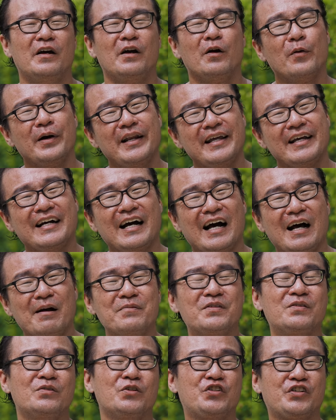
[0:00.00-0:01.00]
When it
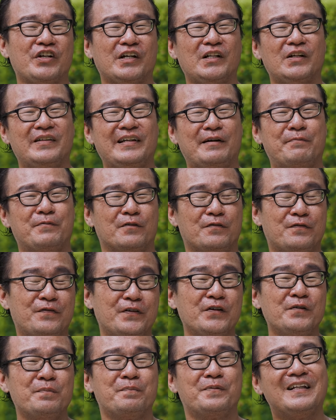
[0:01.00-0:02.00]
comes to shallow depth of
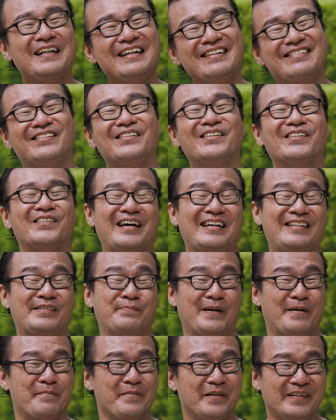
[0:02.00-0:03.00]
field, please do not
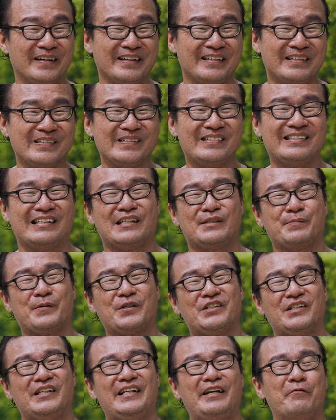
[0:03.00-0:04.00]
expect miracles,
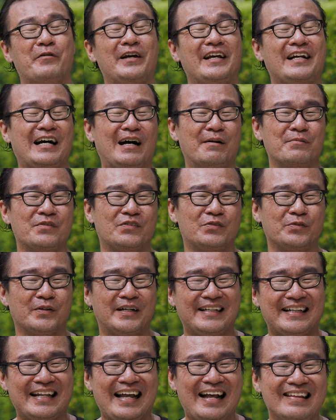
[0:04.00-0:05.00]
especially when it comes to
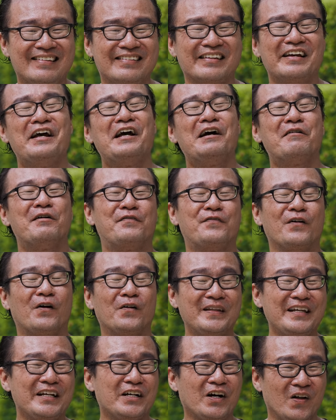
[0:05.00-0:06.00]
a lens with
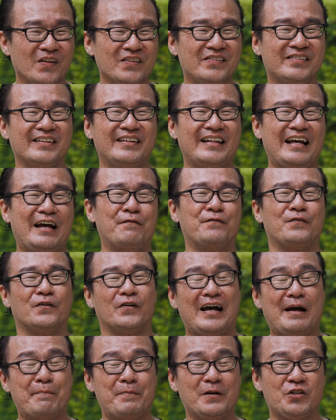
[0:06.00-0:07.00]
only constant
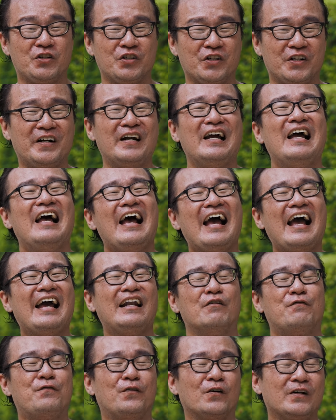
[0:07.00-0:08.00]
f4 aperture
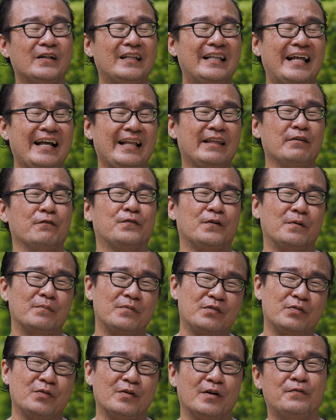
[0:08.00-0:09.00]
and a focal length from
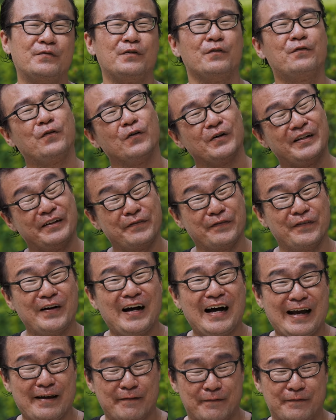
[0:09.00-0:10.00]

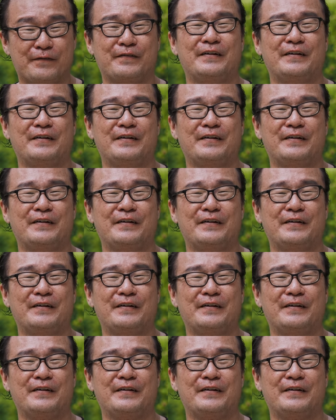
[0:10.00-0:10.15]
12-45.